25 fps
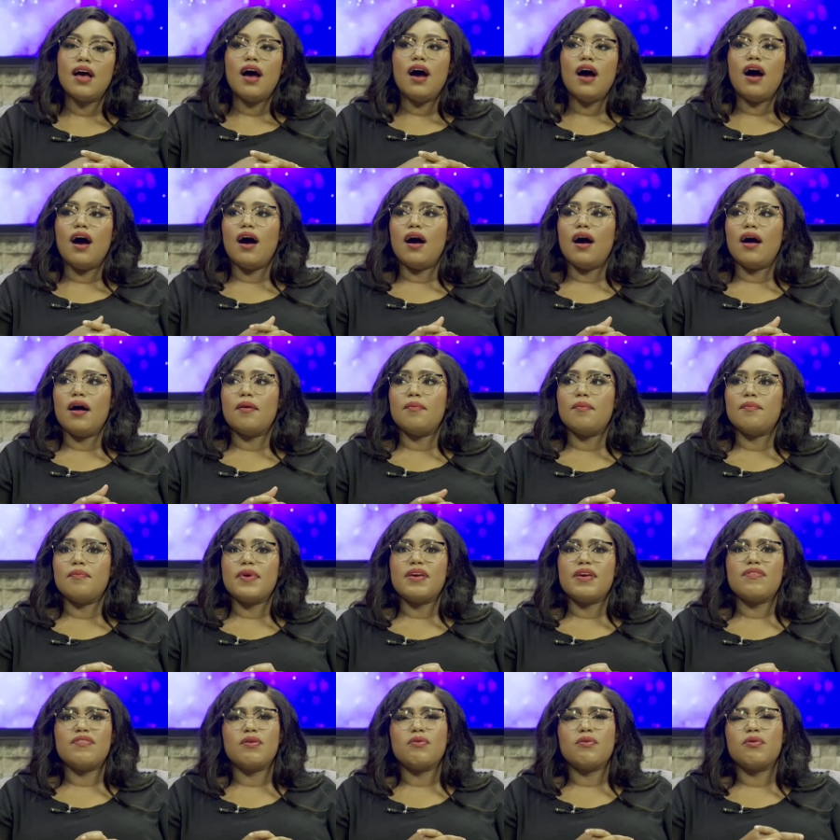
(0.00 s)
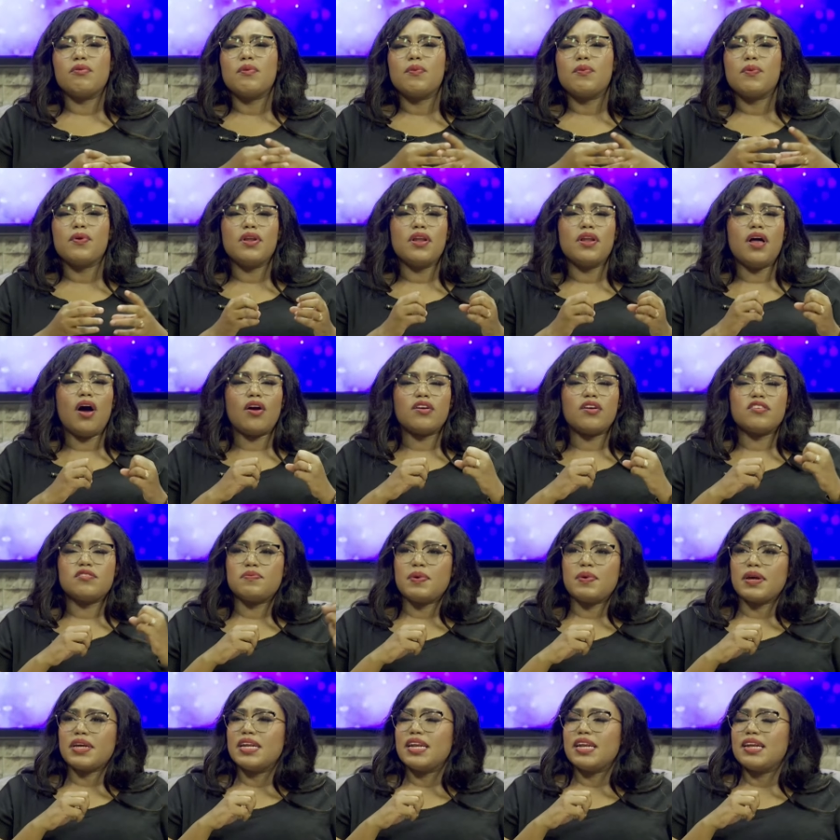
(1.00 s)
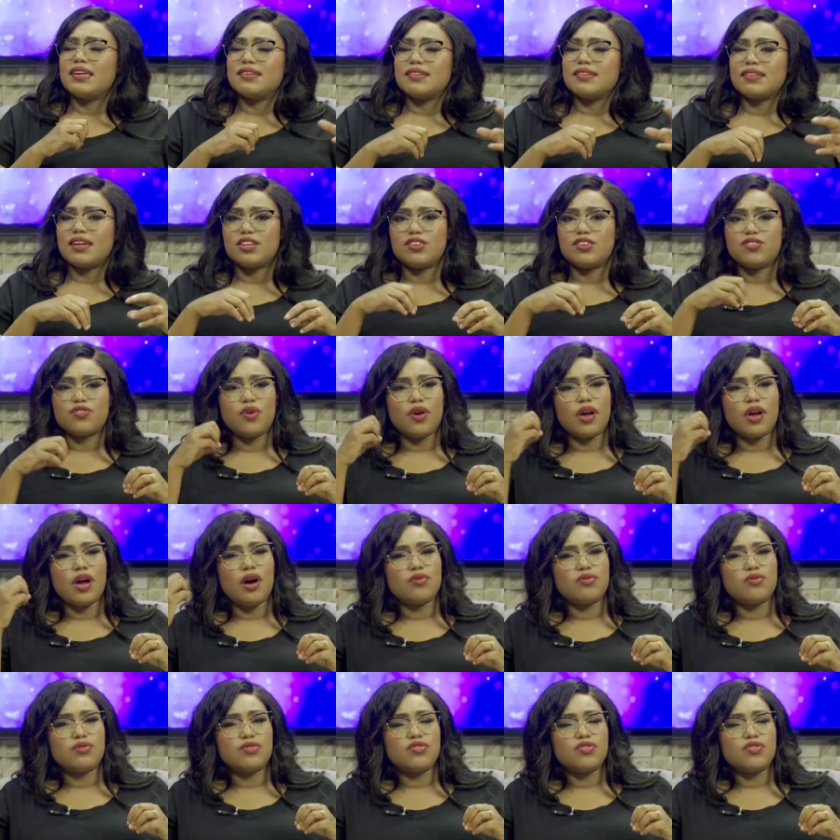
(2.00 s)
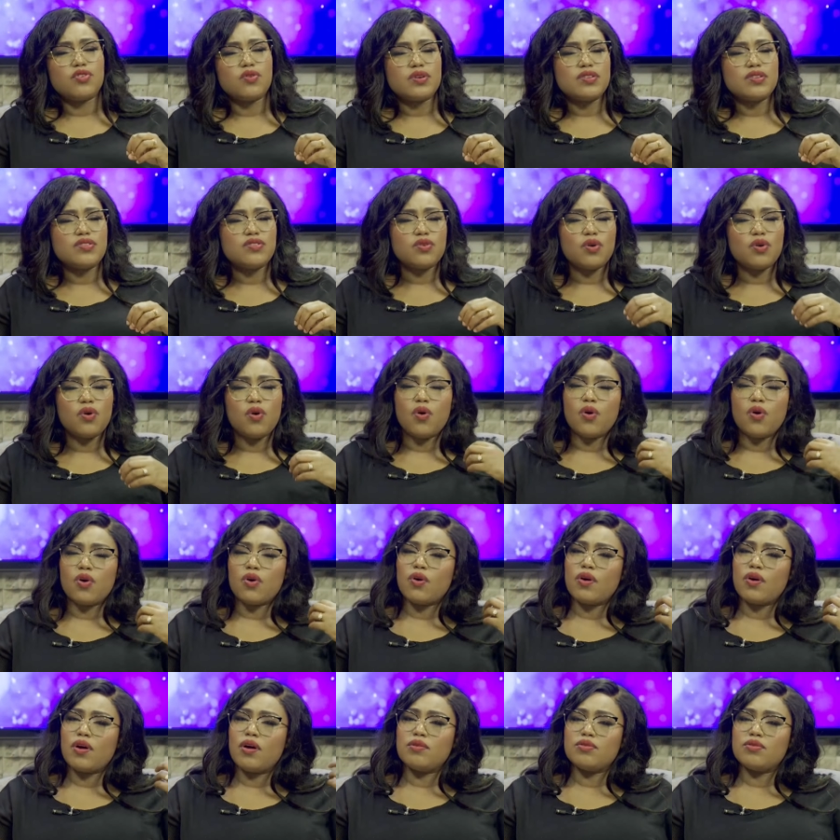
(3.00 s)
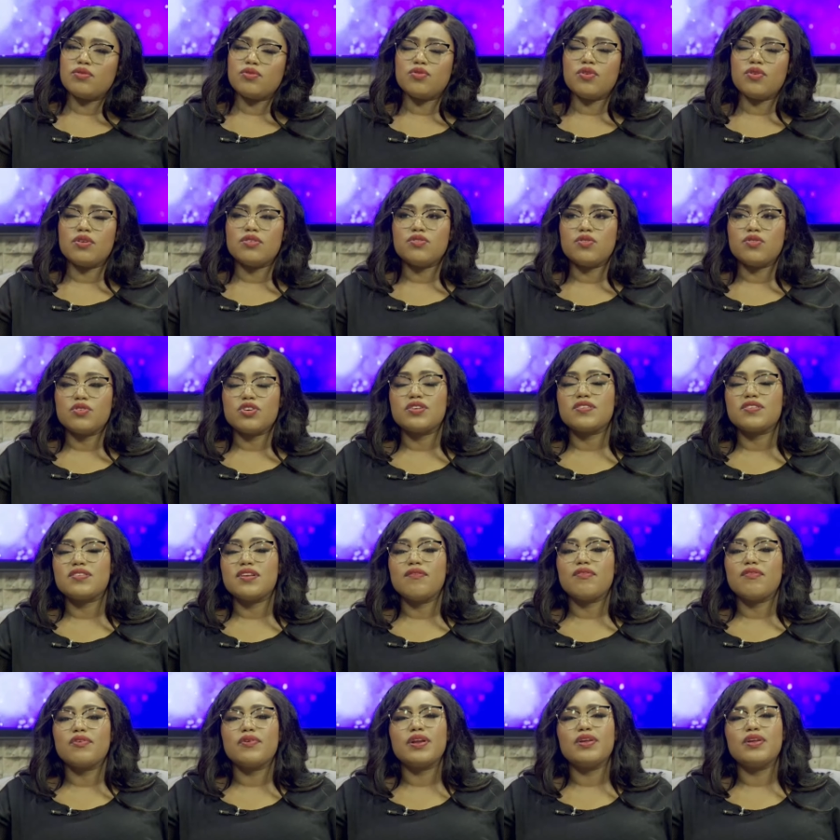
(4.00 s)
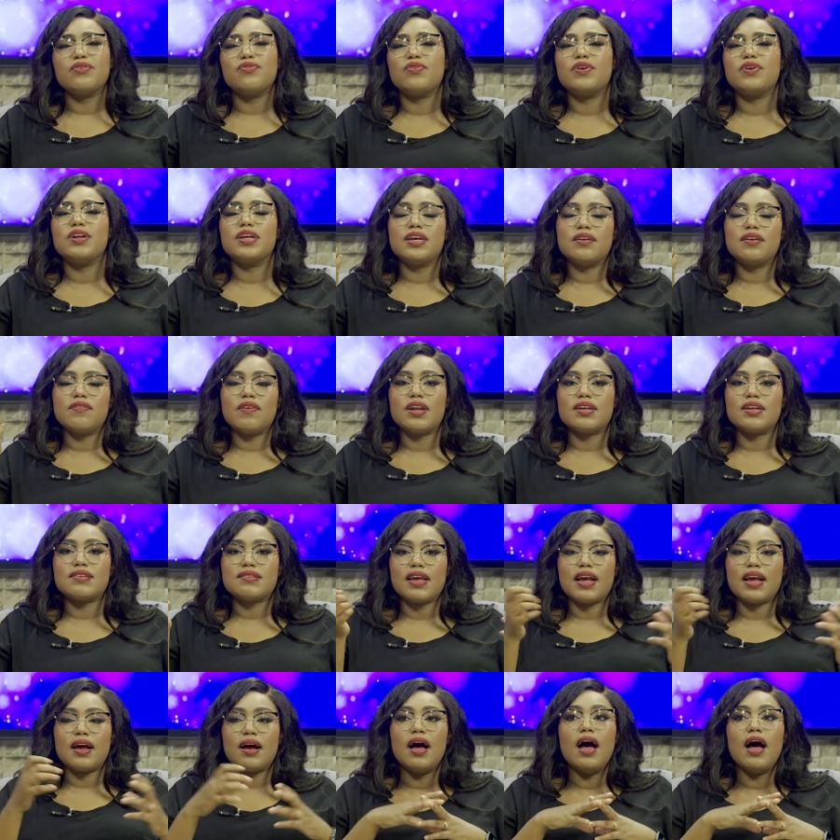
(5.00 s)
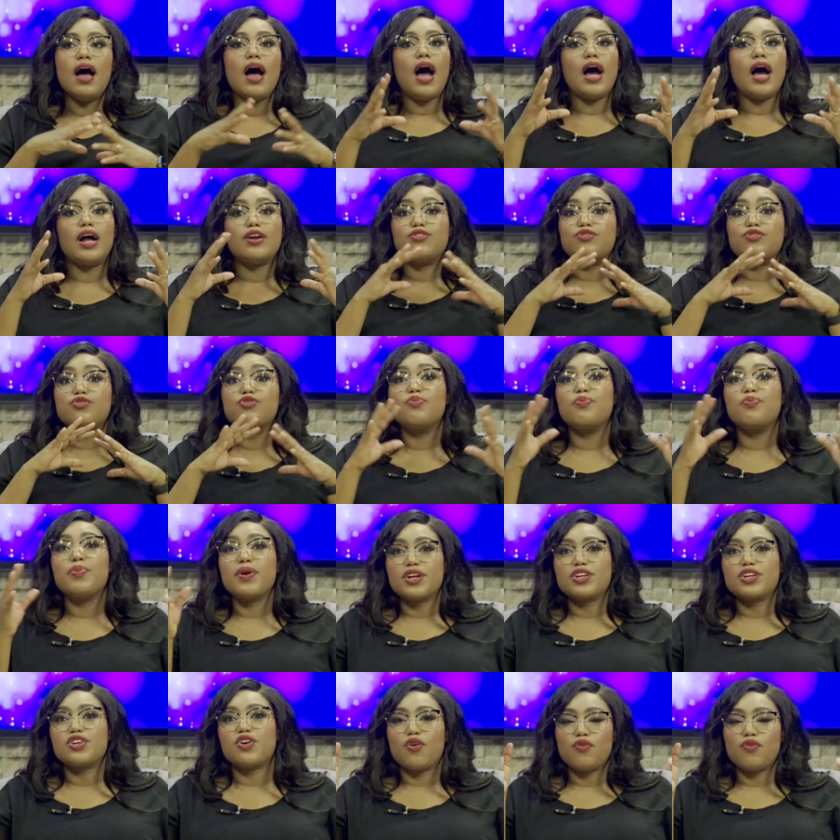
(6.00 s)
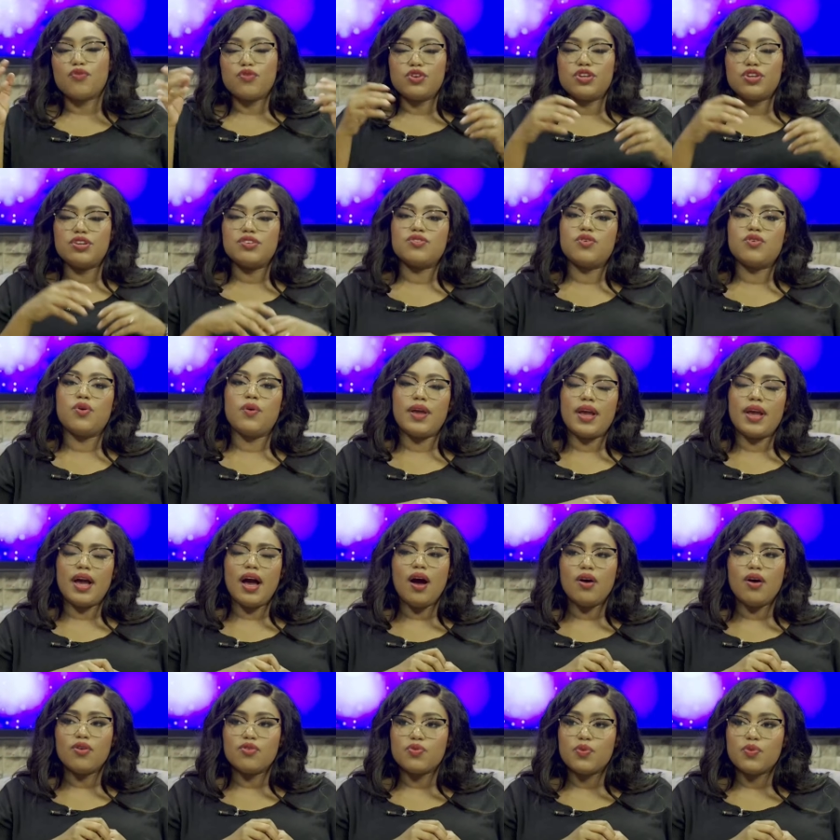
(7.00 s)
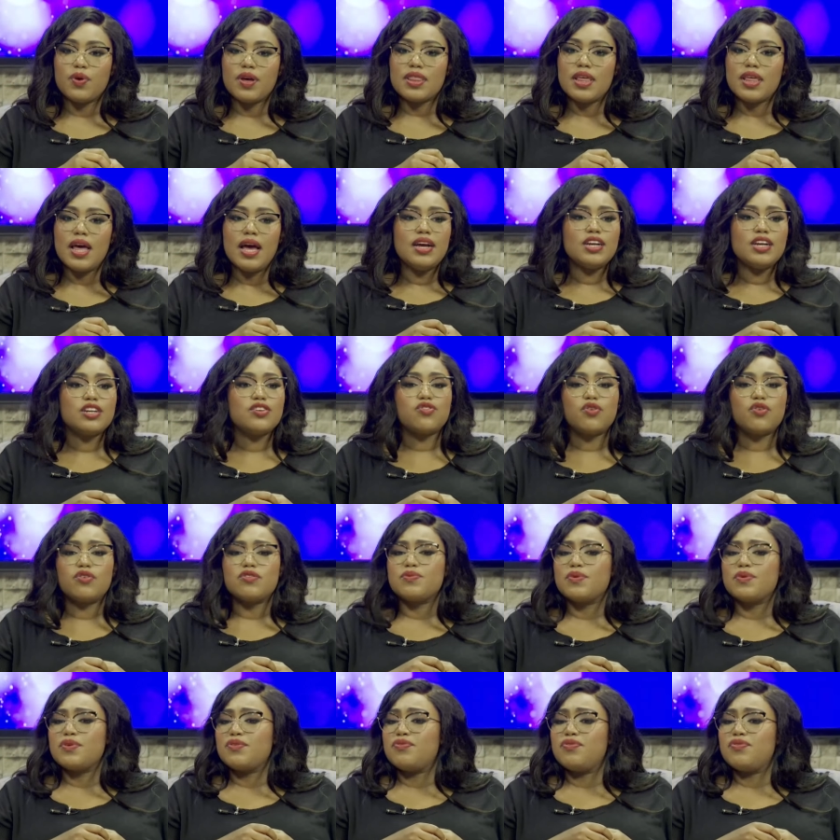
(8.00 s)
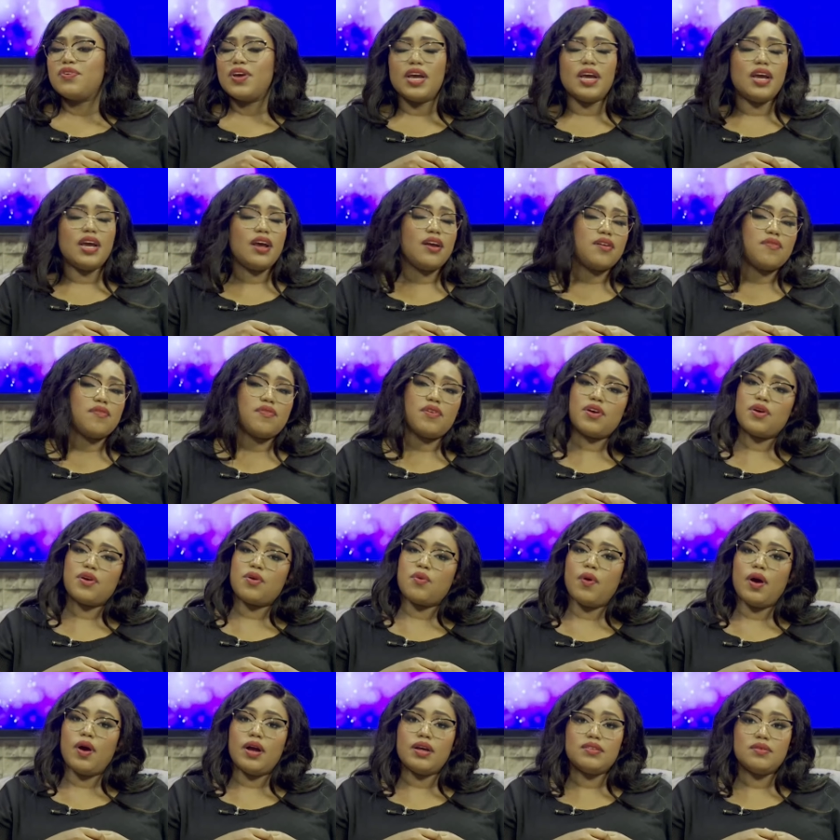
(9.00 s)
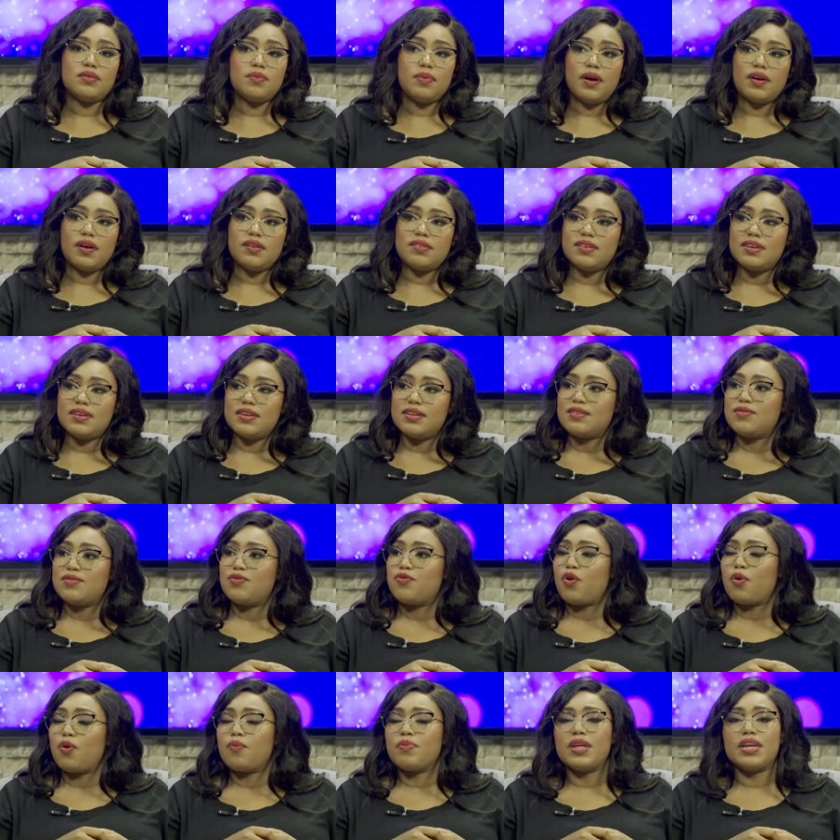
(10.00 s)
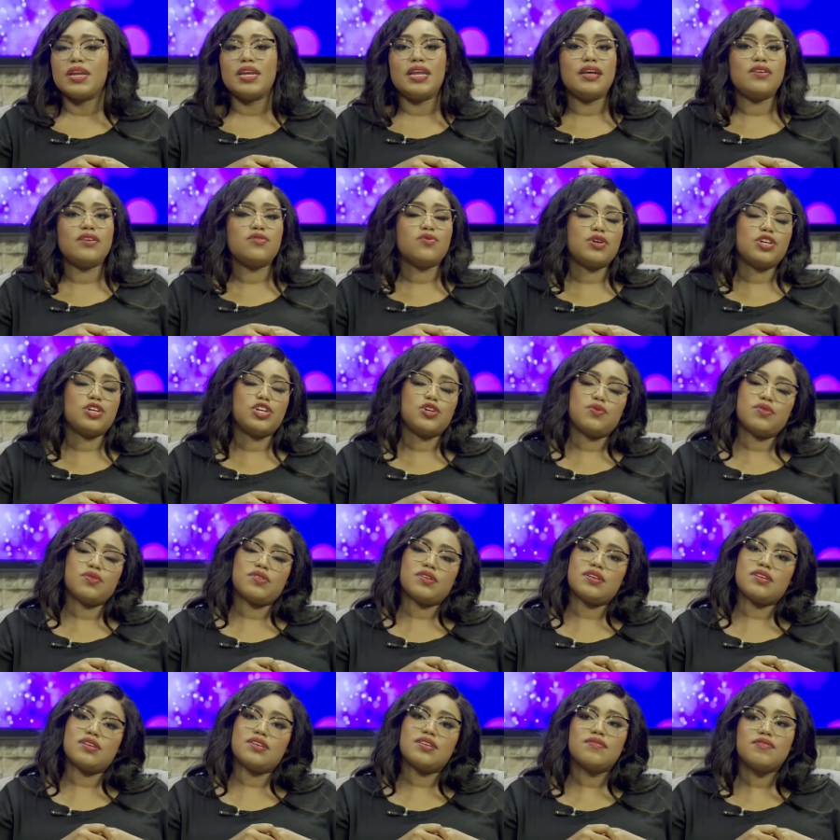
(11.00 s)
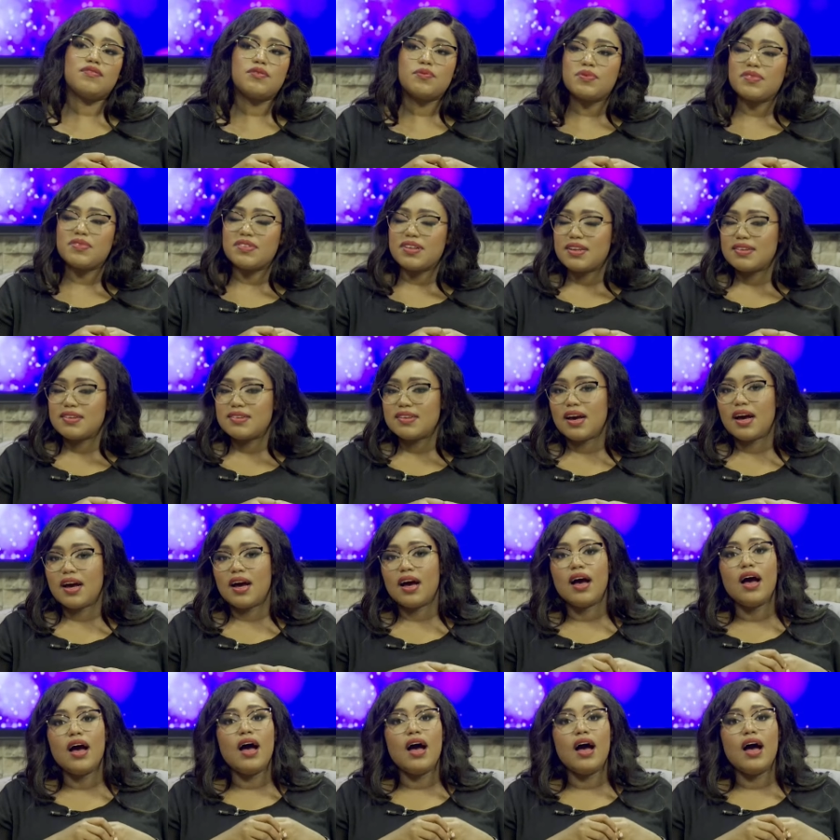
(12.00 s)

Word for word: um, even when people are speculating that she's going out with so-and-so or going out with so-and-so, she's never really fully given us like a, a true picture of who she's going out with. She's always been very, very quiet about it from the days when she was a TV presenter